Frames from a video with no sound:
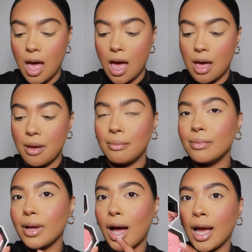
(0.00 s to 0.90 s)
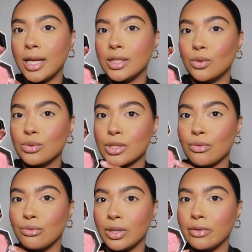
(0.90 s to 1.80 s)
I
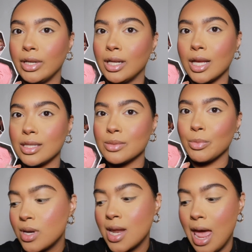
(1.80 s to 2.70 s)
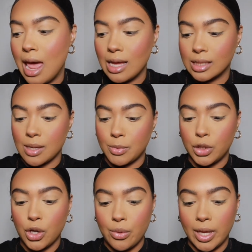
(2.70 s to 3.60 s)
also really, really like this blush. Next, I'm
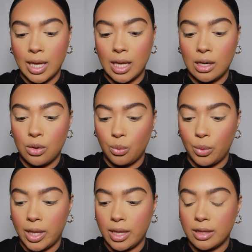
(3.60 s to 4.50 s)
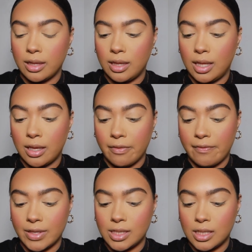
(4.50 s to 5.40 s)
gonna go in with the
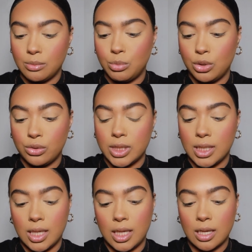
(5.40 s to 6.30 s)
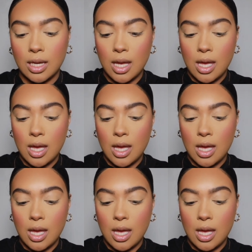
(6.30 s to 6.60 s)
Fenty Beauty